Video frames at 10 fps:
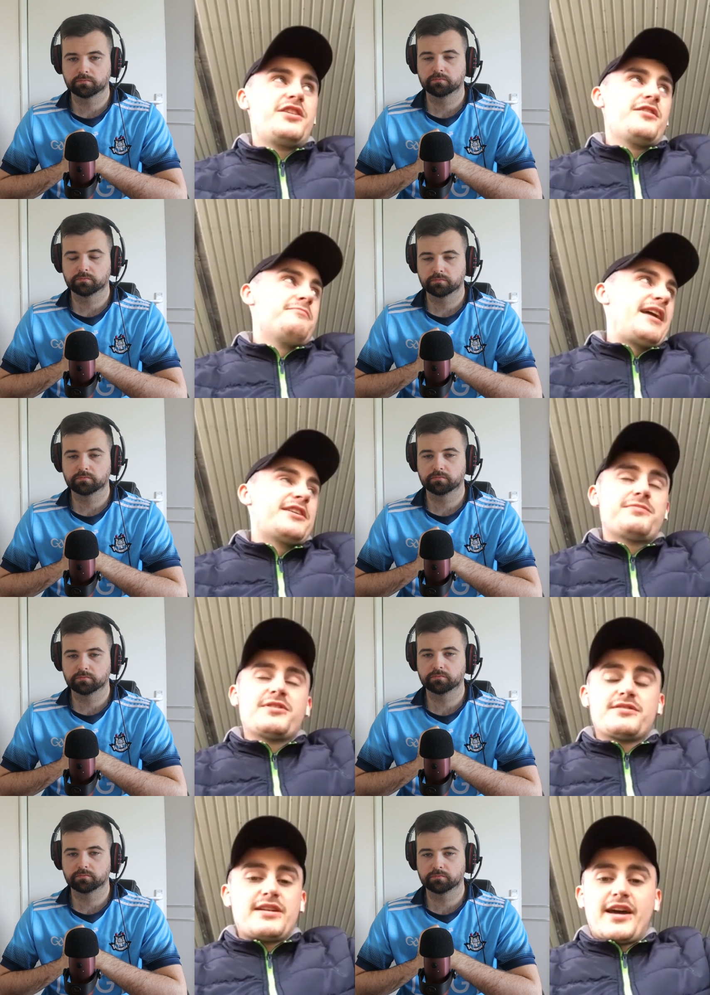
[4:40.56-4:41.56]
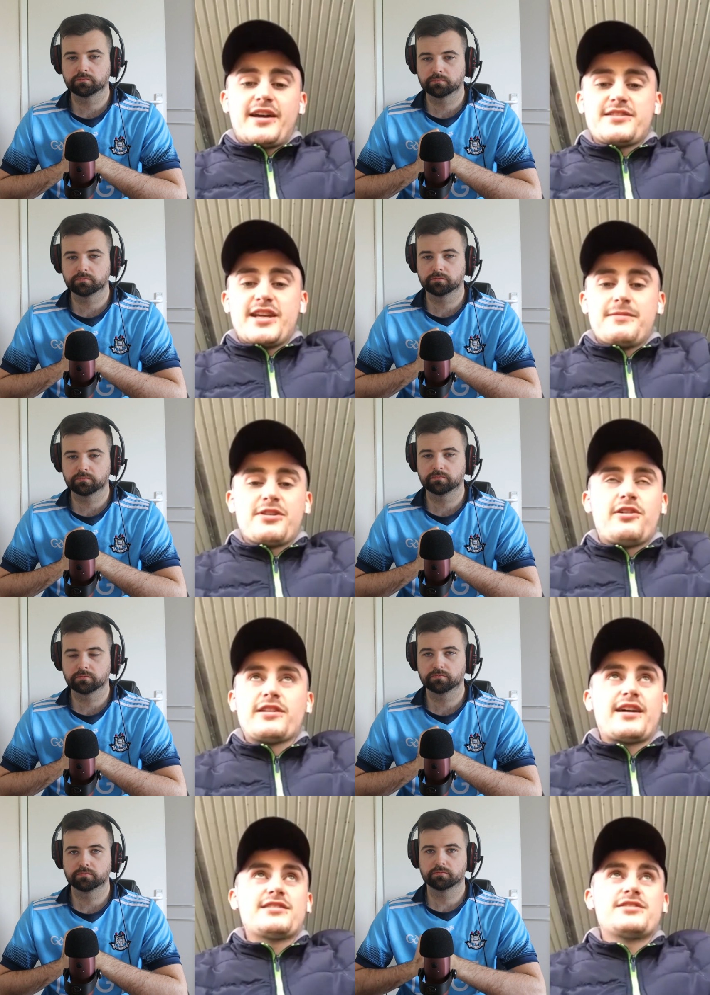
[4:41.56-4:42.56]
Speaker 1: year, management uh, team, and all
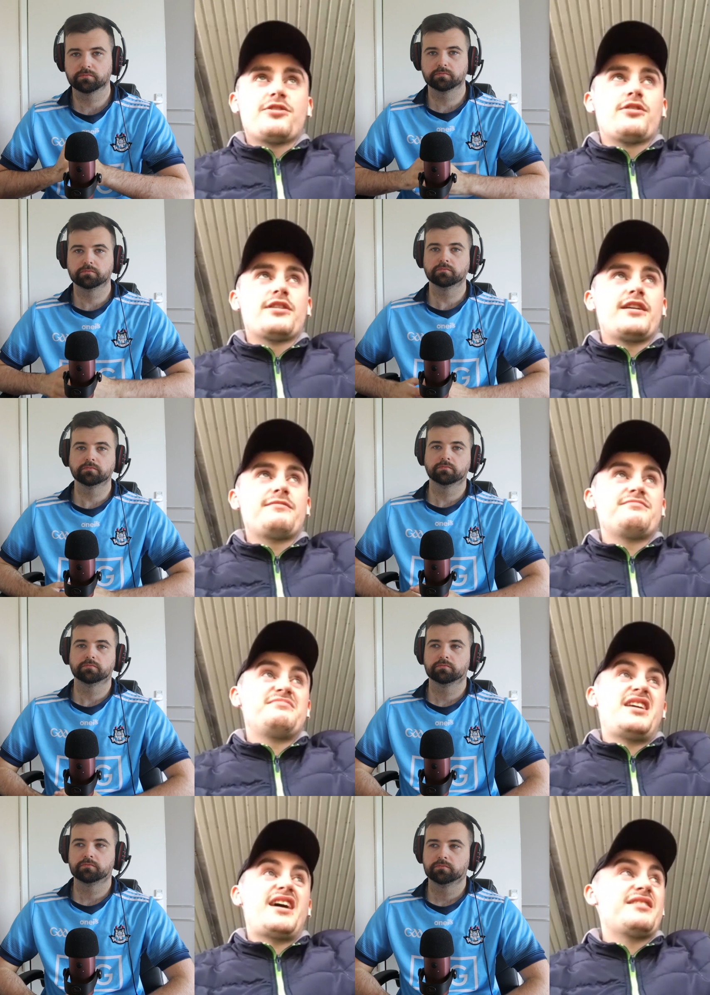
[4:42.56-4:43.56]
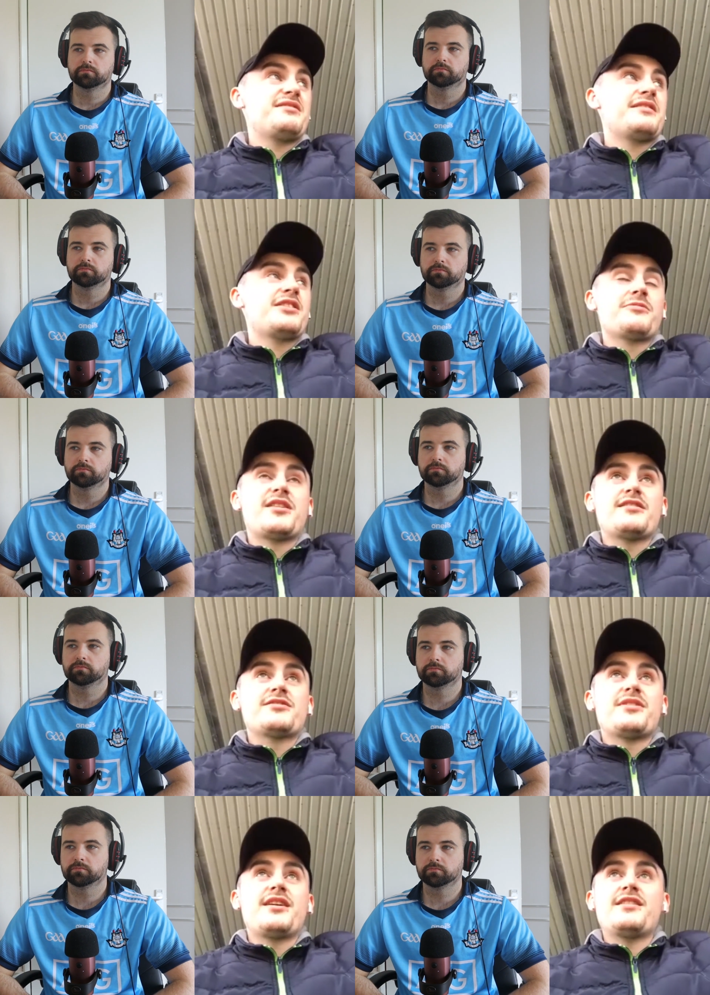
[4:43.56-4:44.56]
that. So it, yeah, some
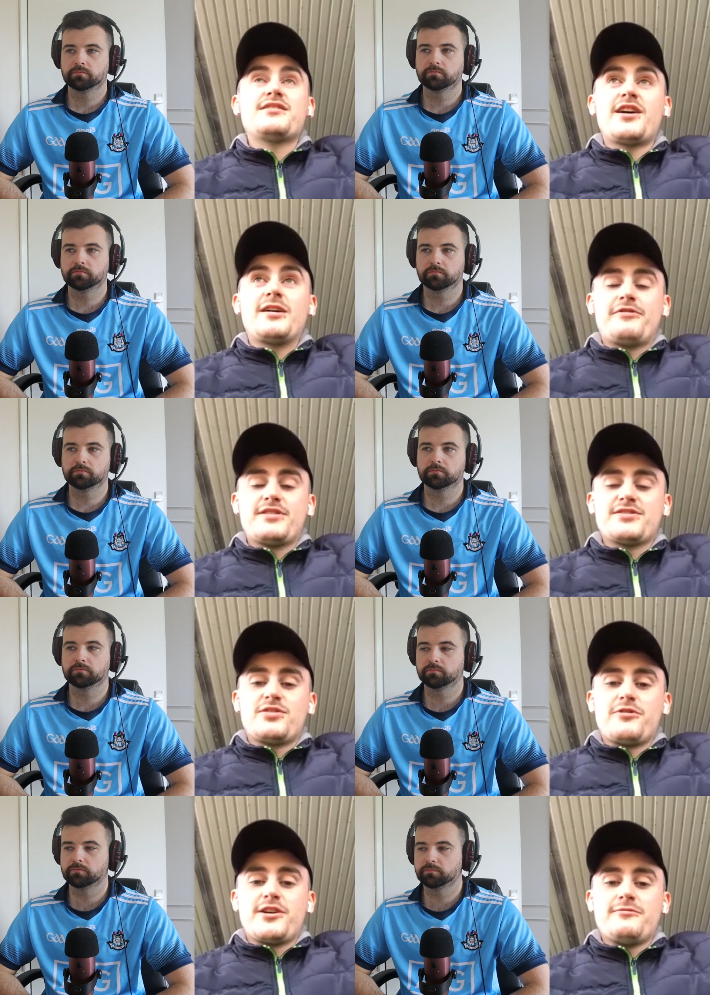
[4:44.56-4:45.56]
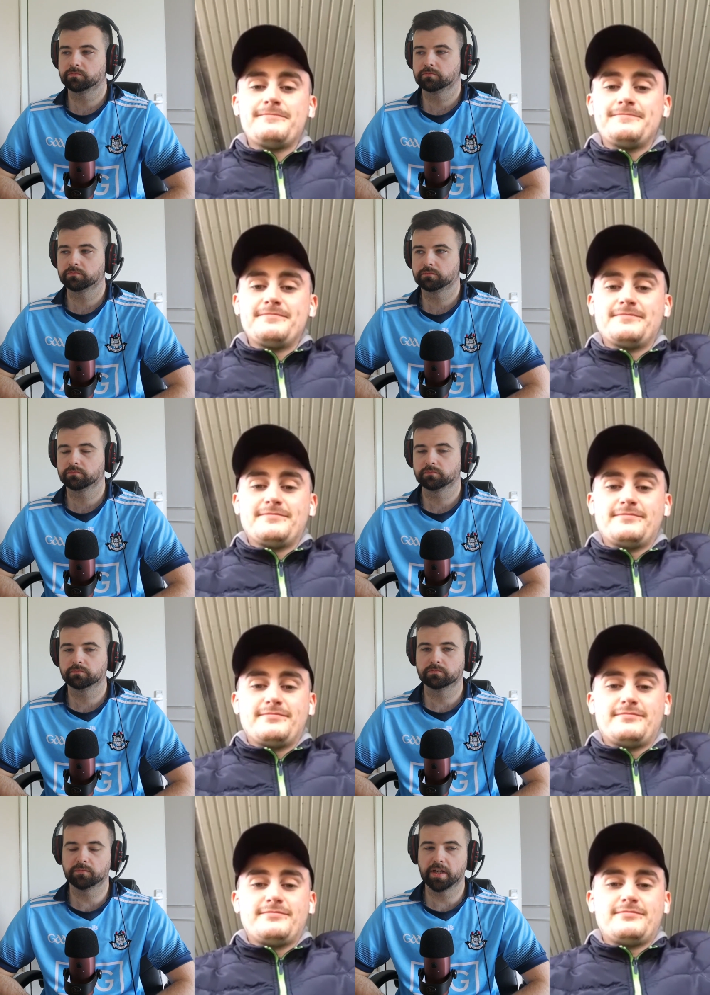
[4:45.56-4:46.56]
some thinking time for the summer now.
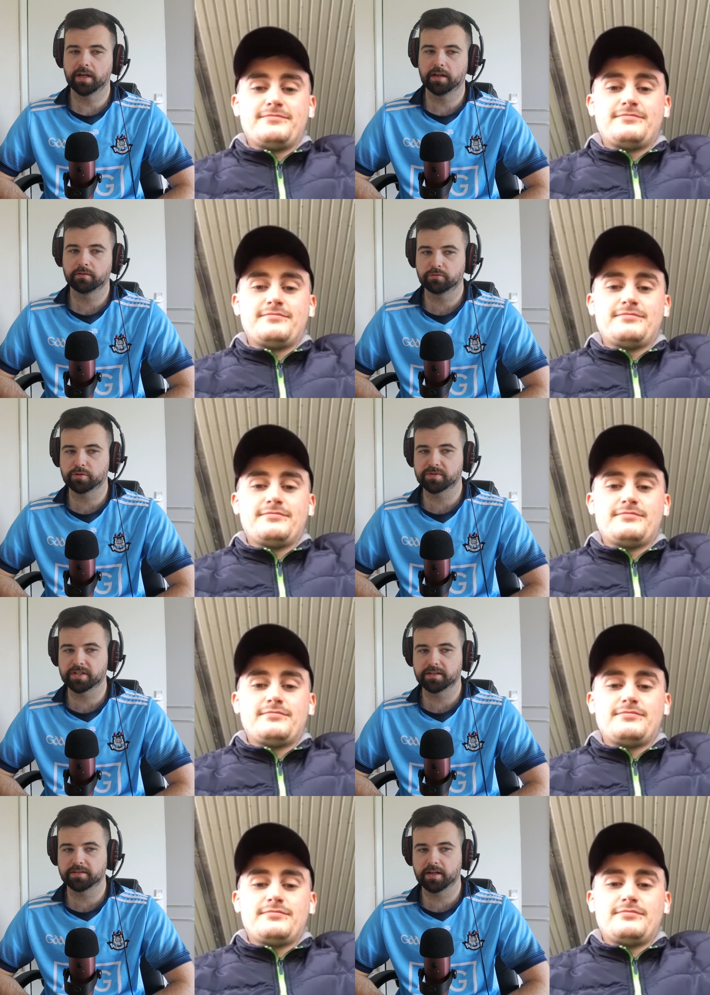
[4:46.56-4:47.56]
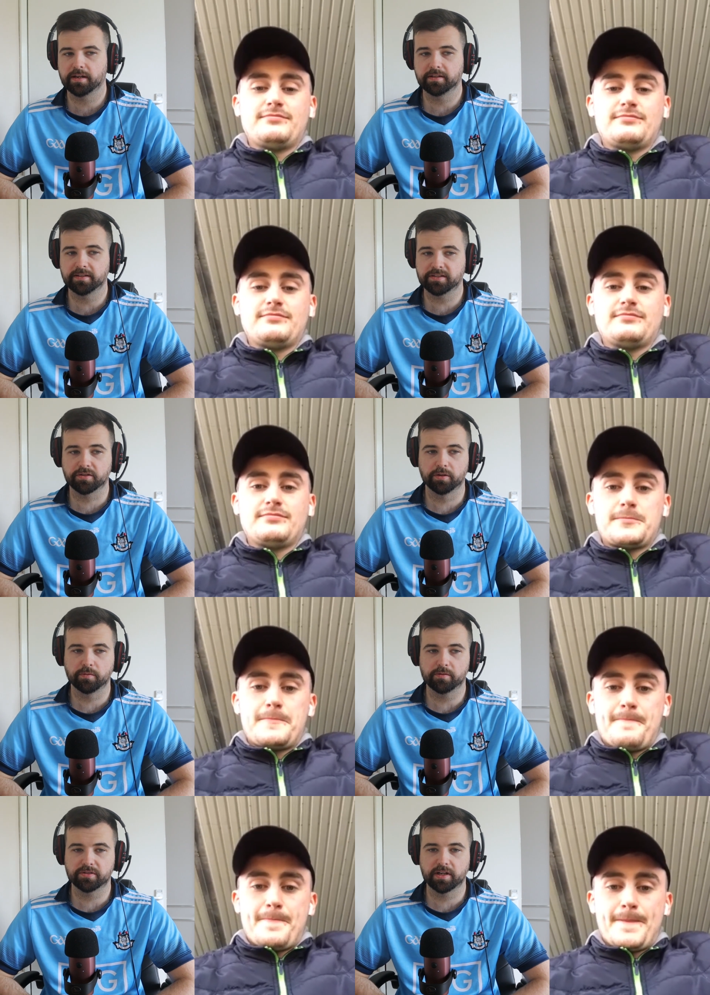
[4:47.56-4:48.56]
Speaker 2: Yeah, hundred percent. Yeah, and that's kind
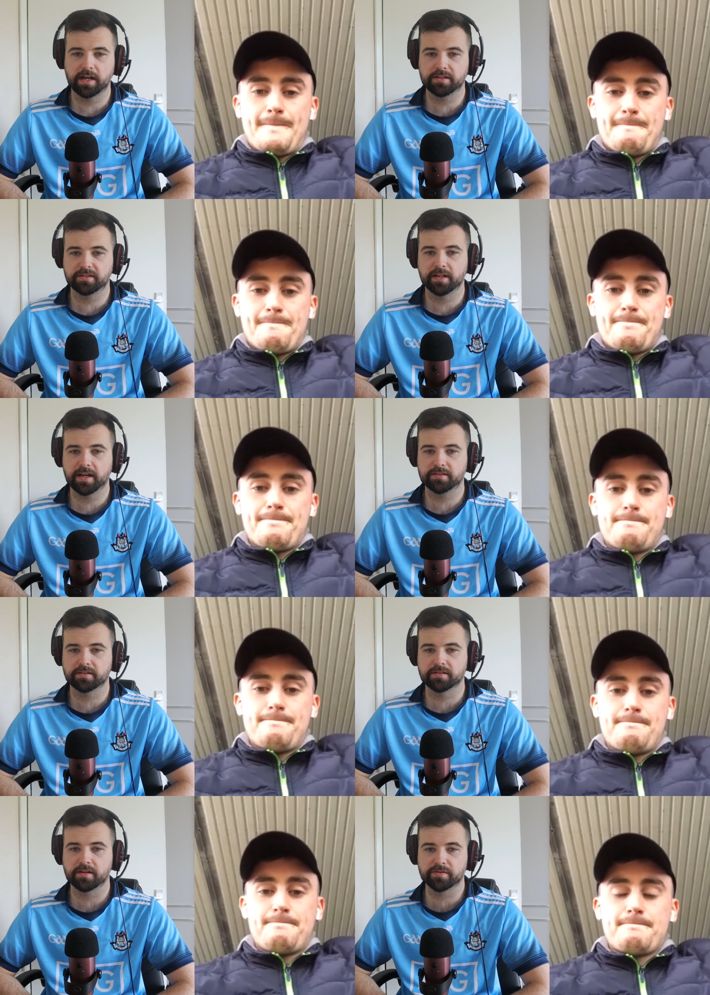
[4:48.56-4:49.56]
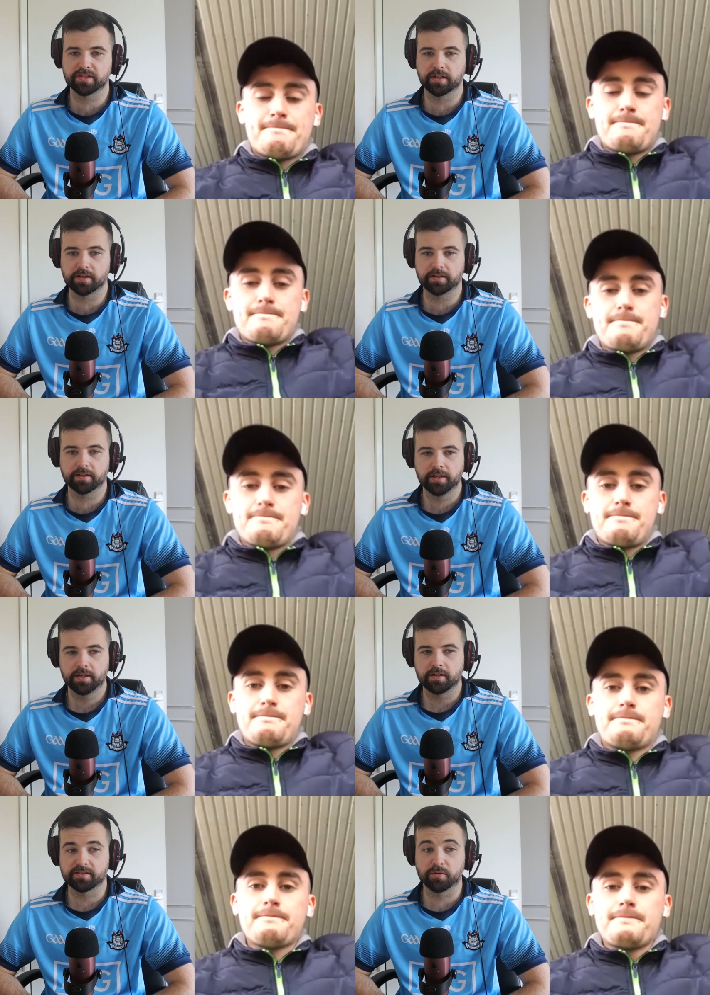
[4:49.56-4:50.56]
of what I was going to ask you next. Is obviously like
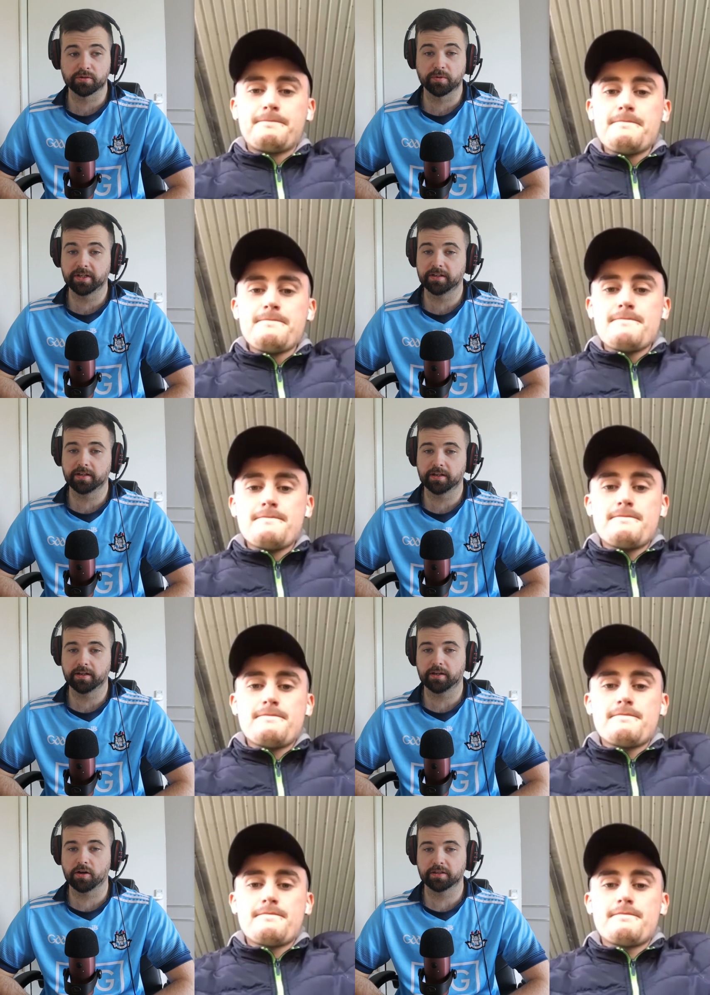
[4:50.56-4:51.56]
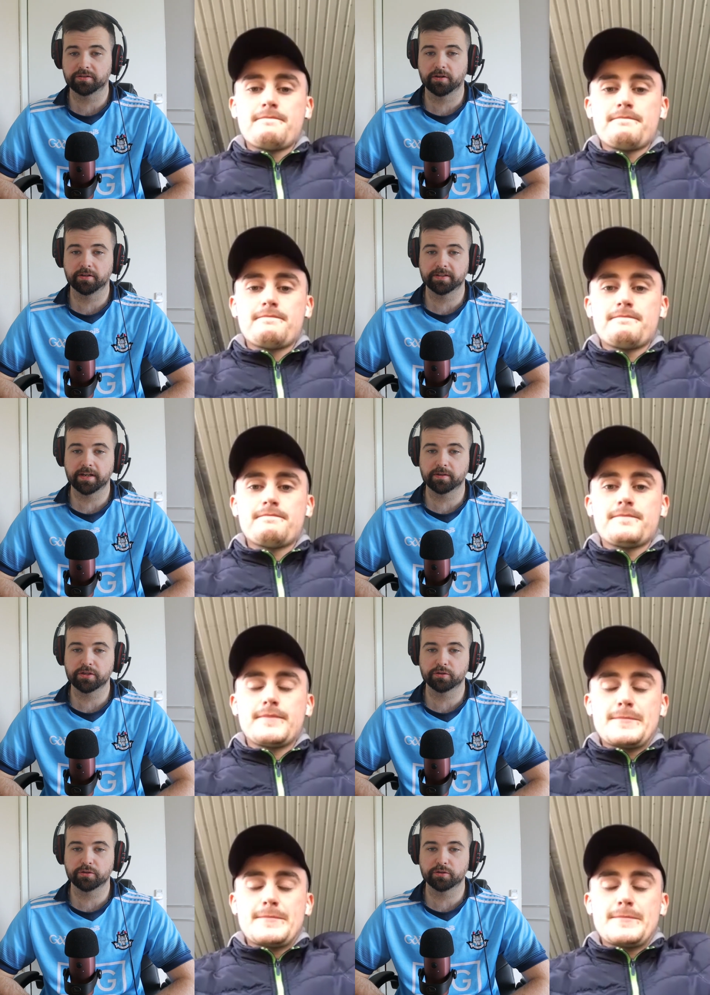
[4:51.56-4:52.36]
I suppose winning a, a Connacht title definitely